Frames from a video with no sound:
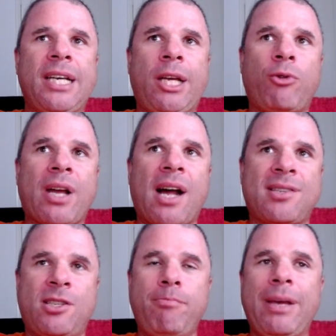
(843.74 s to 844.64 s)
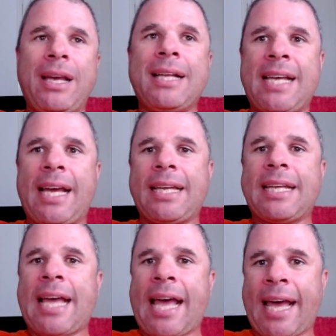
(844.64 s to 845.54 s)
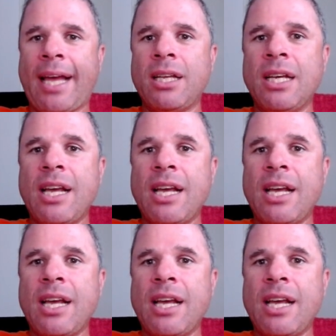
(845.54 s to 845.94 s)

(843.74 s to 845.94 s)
in regards to Bigtincan.